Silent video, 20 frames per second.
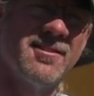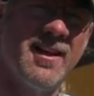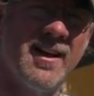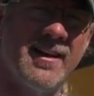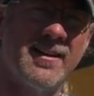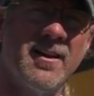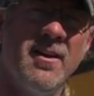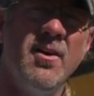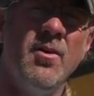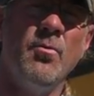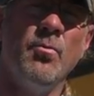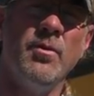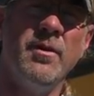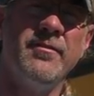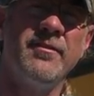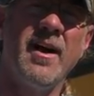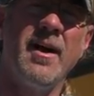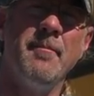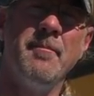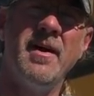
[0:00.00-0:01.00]
like
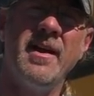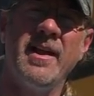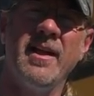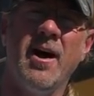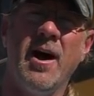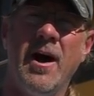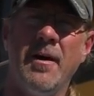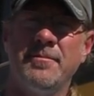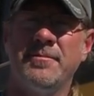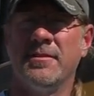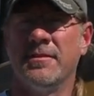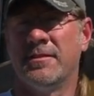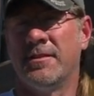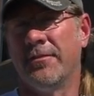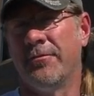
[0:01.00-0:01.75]
we've got many options.